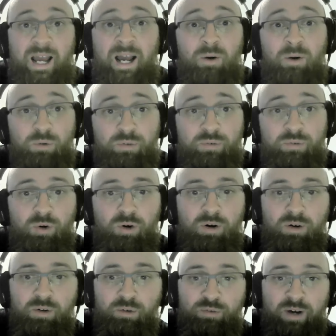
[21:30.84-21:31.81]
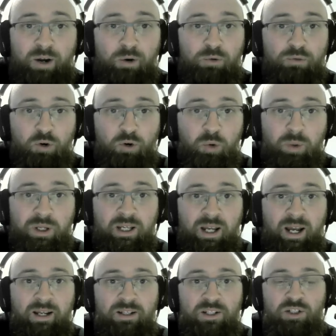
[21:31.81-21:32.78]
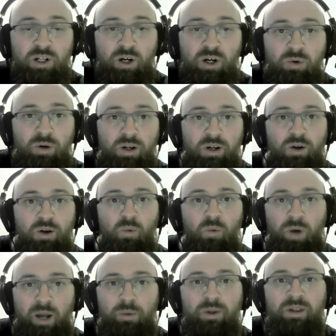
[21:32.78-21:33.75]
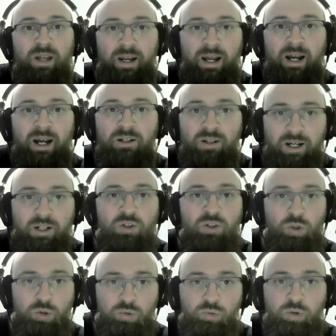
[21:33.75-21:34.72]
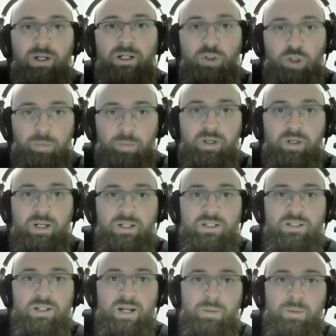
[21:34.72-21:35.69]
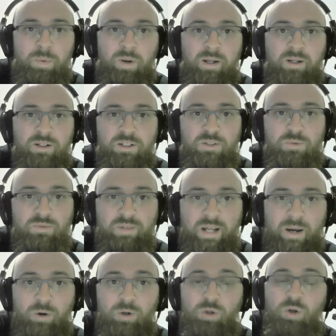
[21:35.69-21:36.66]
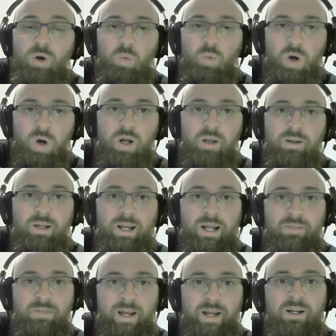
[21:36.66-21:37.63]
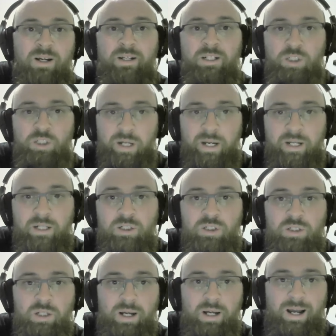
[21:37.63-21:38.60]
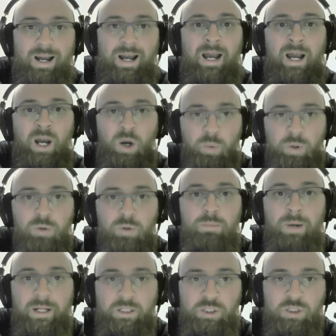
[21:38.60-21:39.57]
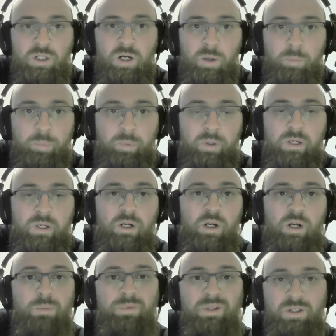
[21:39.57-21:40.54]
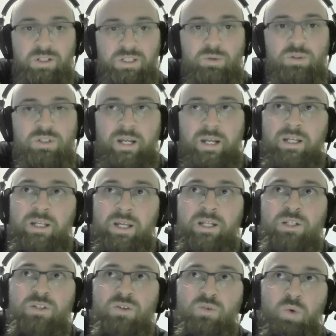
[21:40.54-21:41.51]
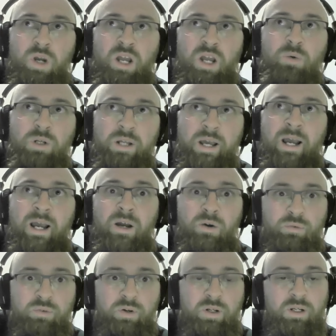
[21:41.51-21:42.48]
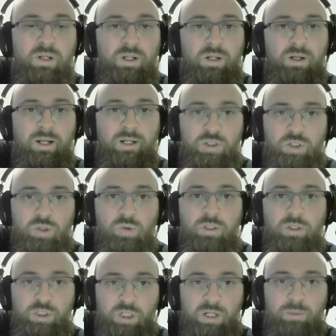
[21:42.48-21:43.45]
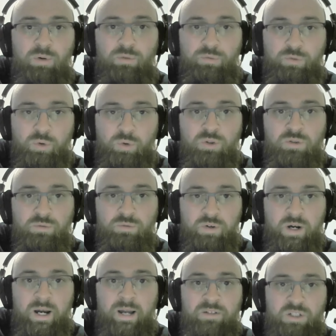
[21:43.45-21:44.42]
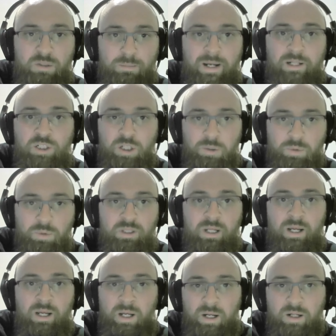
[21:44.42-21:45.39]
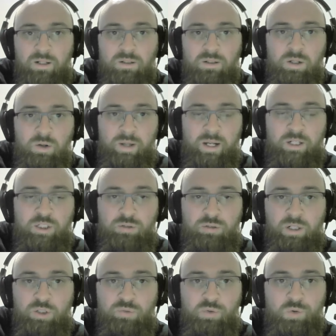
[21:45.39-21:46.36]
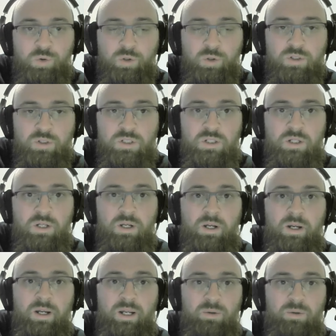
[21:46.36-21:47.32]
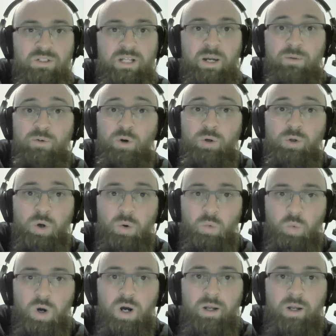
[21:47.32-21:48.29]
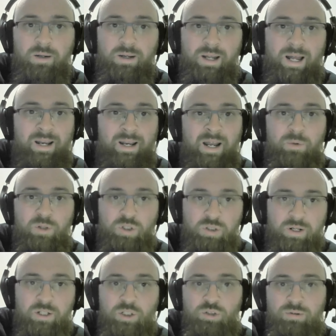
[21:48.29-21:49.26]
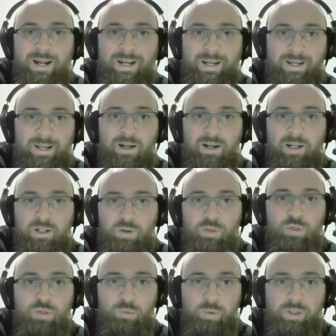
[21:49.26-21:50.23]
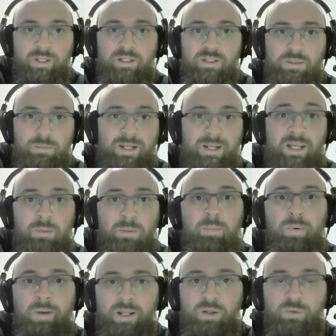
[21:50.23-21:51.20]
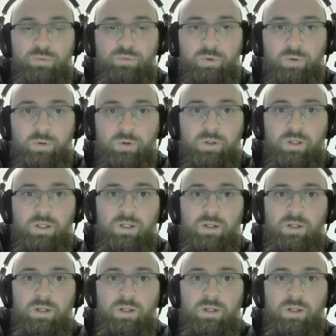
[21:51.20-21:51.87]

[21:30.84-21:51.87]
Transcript: out for the final 4 weekend. So where we then had like 2 really dominant inside players, we've now only got 1, and that kind of changed how we would match up, because it was then a case of where we'd have like 2 legitimate 4s and 5s to match up with their stretch 4s. It was now we've only got 1, and now we're kind of dragging in like a 3 to make him play the 4.